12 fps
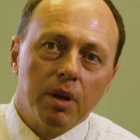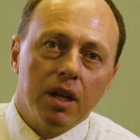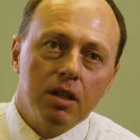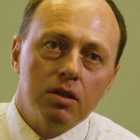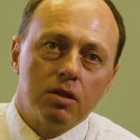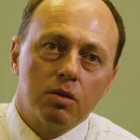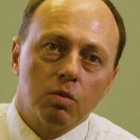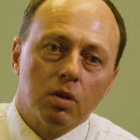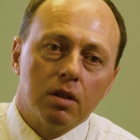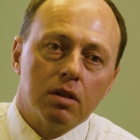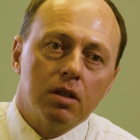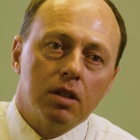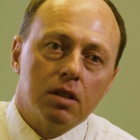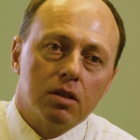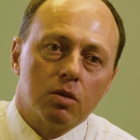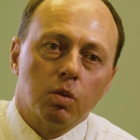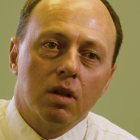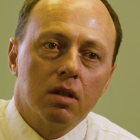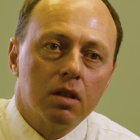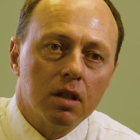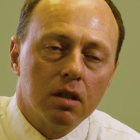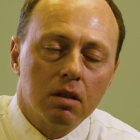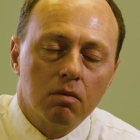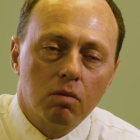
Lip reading: page one is one that